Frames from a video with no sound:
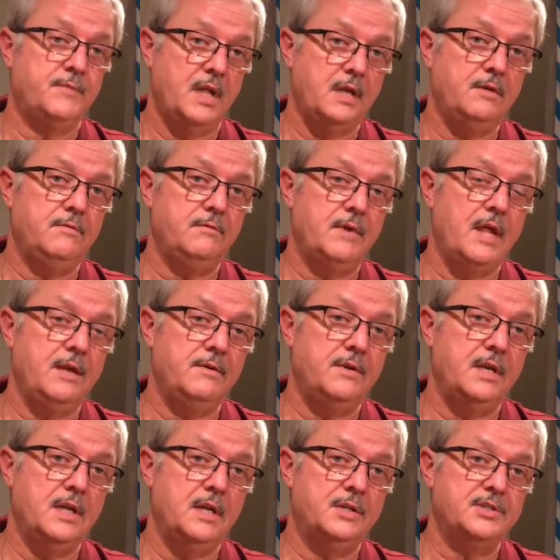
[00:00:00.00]

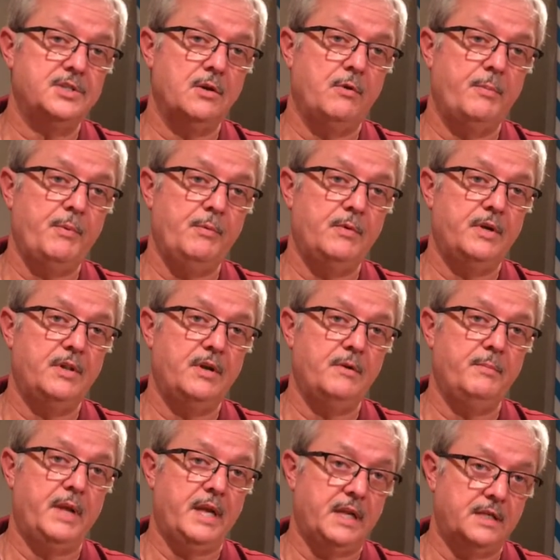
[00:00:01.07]
and show up at one of their
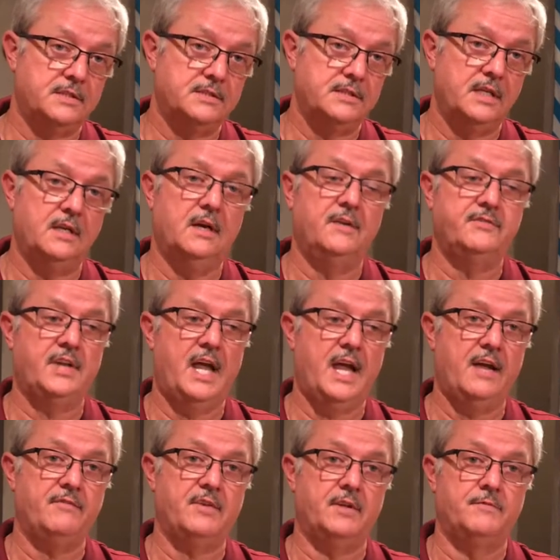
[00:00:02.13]
meetings. They'd love to
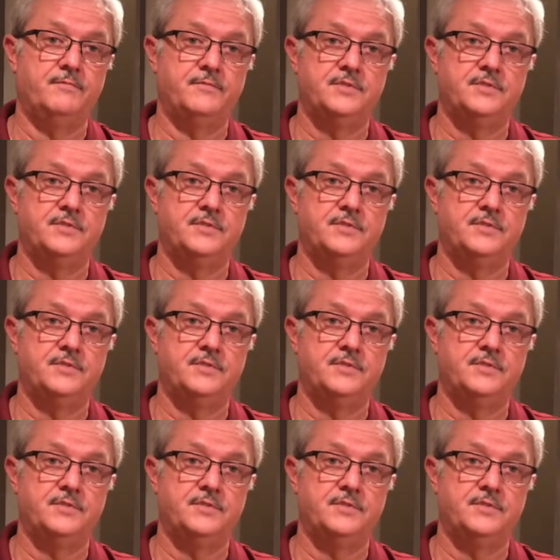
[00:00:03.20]
have you.